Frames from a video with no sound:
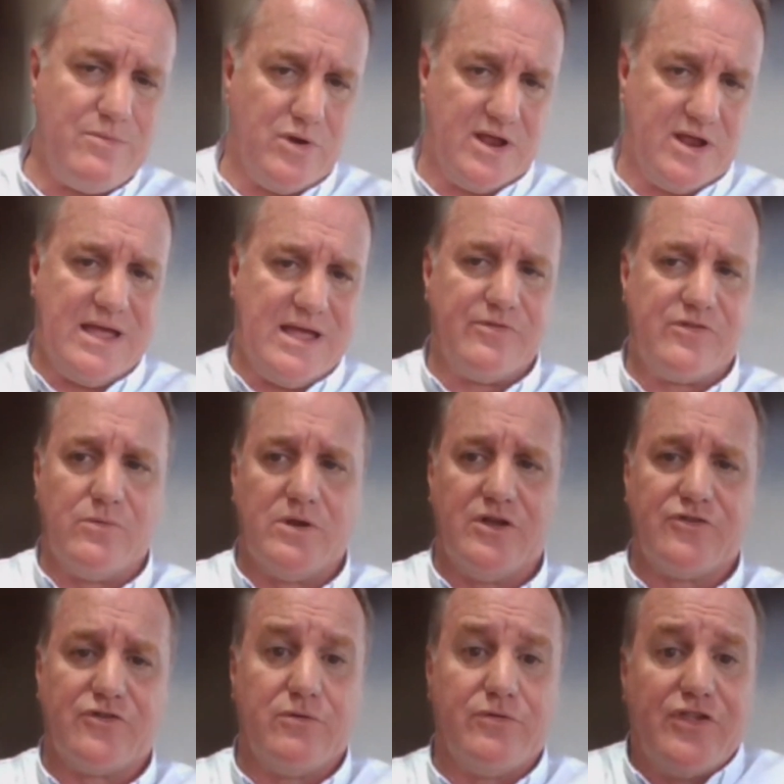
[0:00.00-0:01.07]
when it comes to
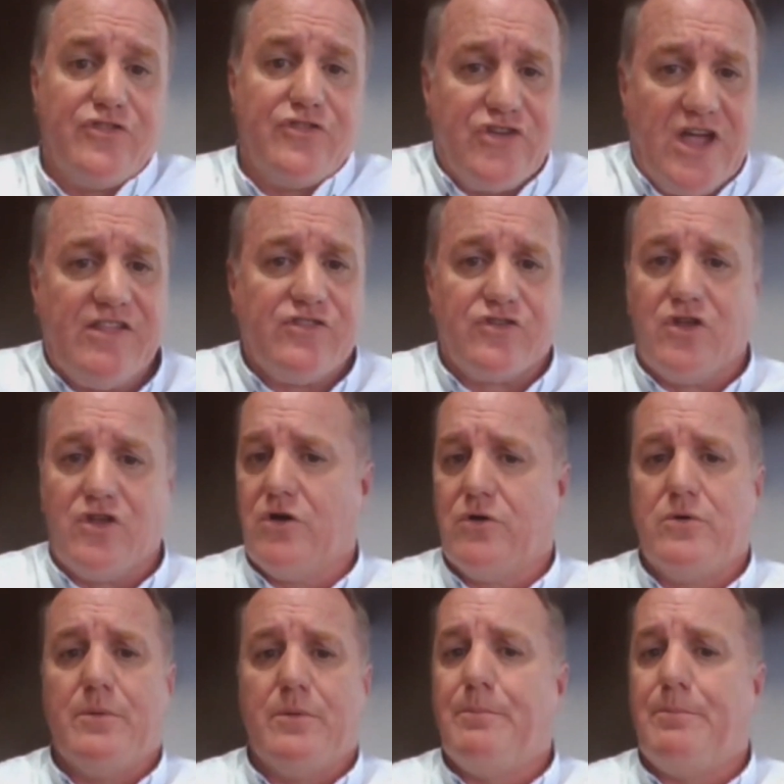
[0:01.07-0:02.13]
illogical. There's just no
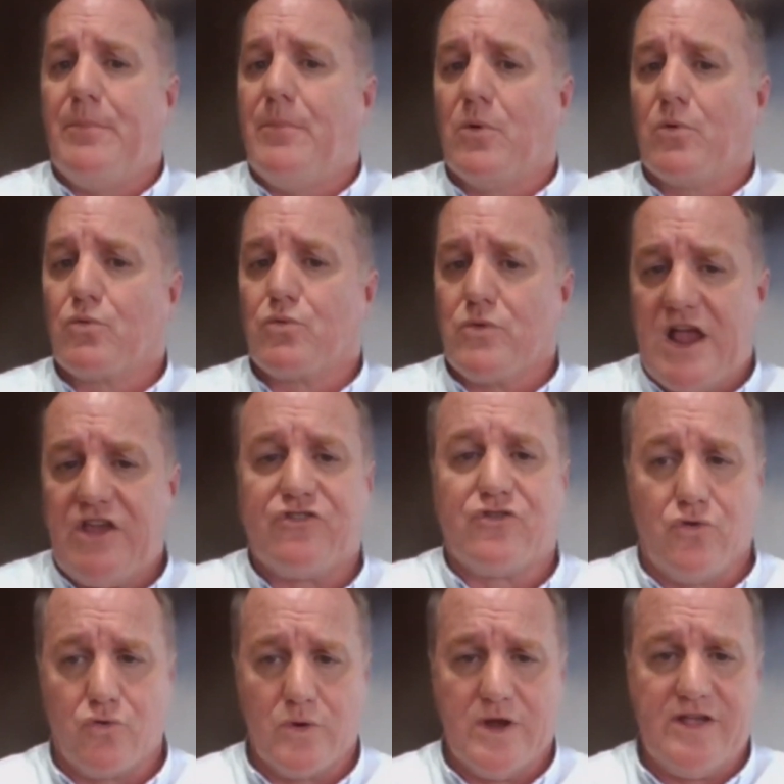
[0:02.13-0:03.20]

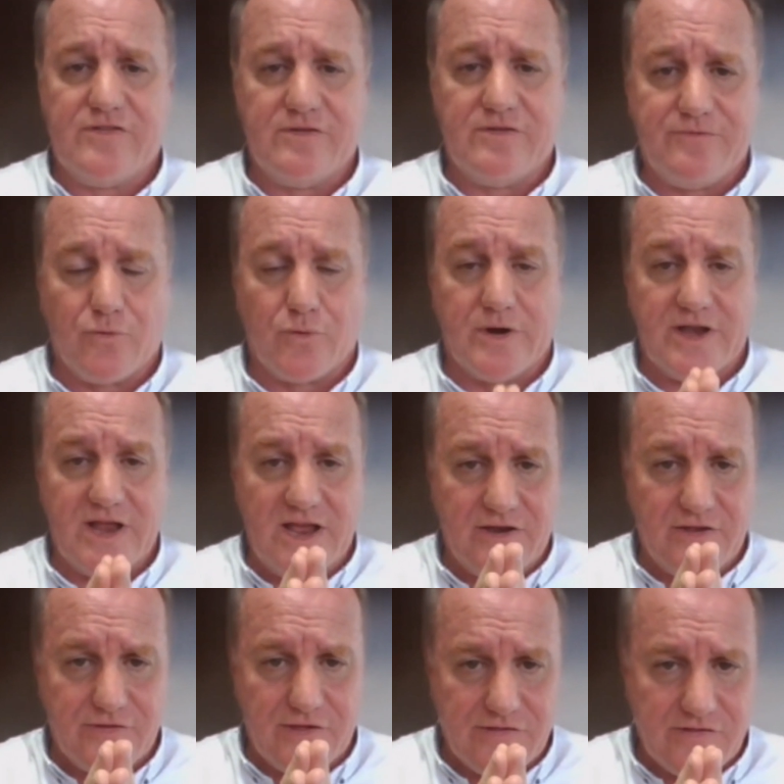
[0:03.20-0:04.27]
rational reason for it. It
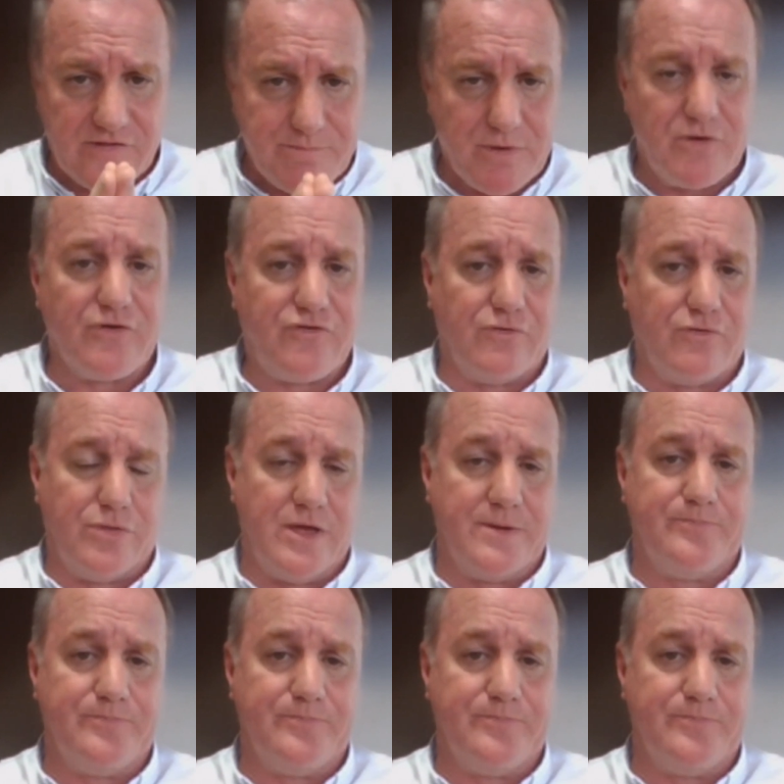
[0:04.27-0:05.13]
is a spiritual thing.